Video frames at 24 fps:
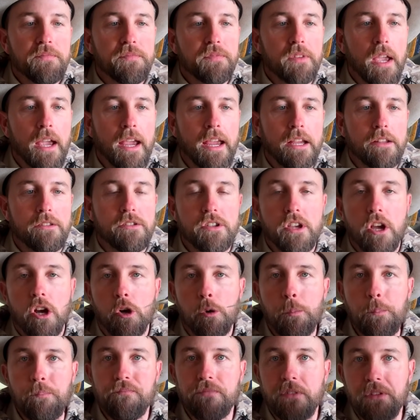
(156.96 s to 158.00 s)
And
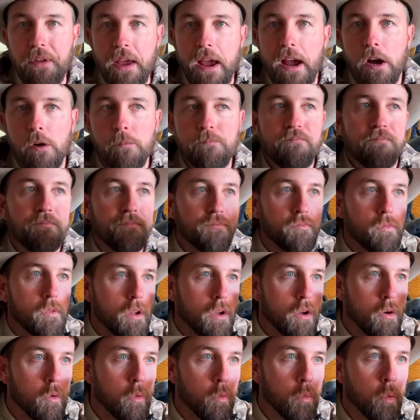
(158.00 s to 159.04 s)
so now
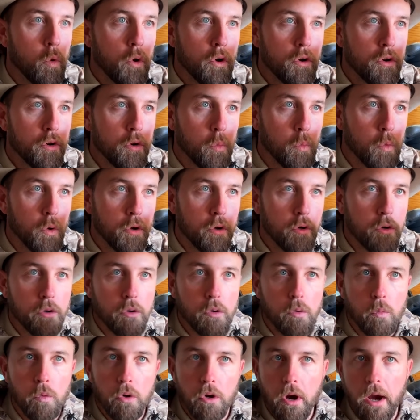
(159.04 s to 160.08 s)

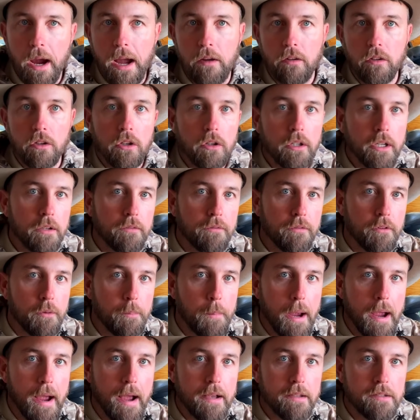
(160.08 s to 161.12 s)
we're out looking for
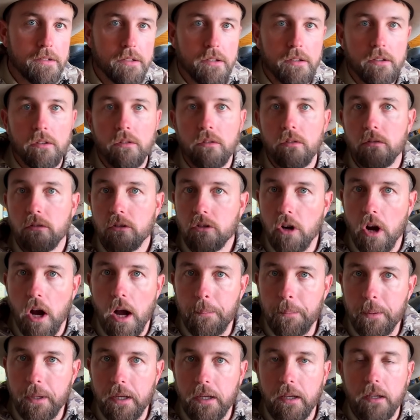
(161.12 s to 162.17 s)
bass,
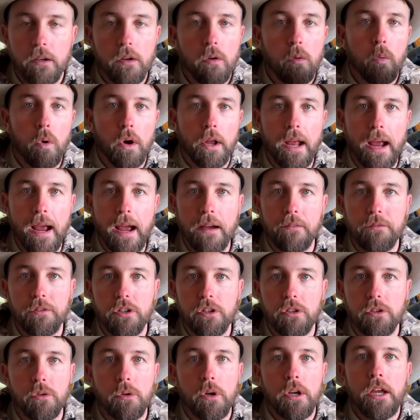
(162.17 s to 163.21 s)
crappie, what have
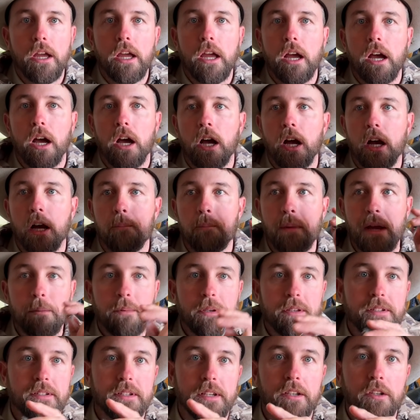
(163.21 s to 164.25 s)
you.
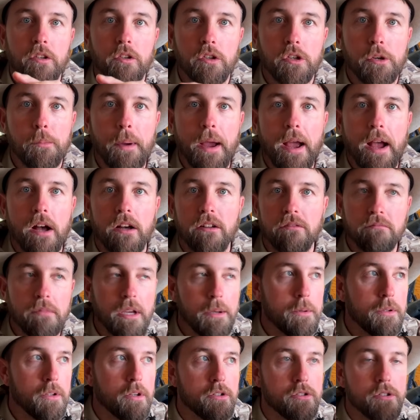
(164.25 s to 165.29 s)
Maybe singling them out.
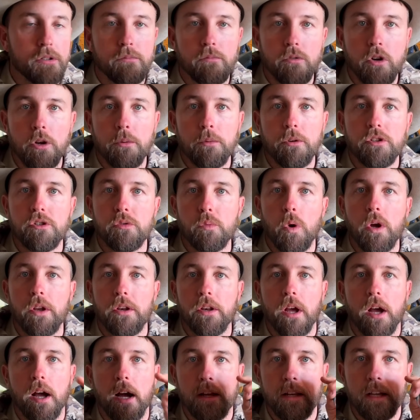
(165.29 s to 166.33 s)
Maybe there's some rummers,
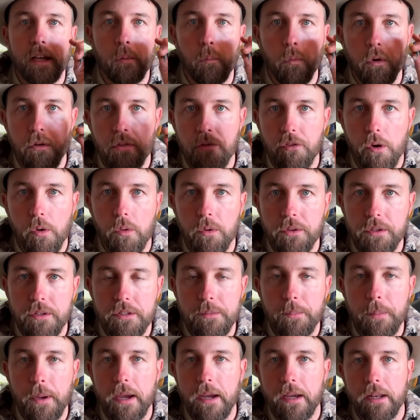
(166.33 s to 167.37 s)
whatnot, and we're throwing this
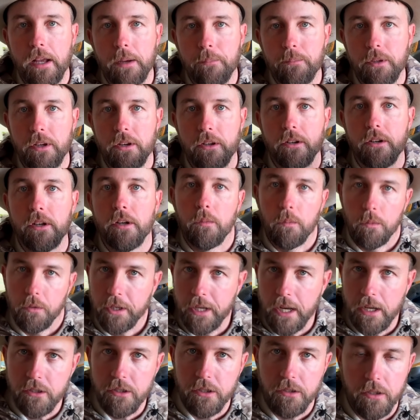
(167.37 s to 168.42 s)
bait up there and we're
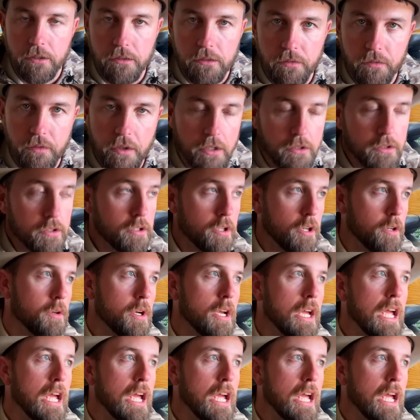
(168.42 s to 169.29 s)
catching those fish. So,